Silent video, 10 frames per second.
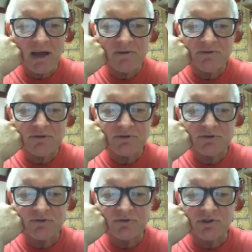
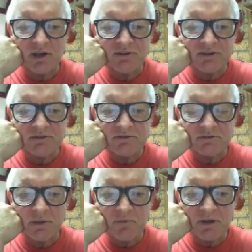Miles
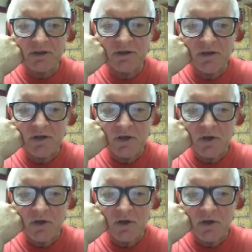Johnson or something?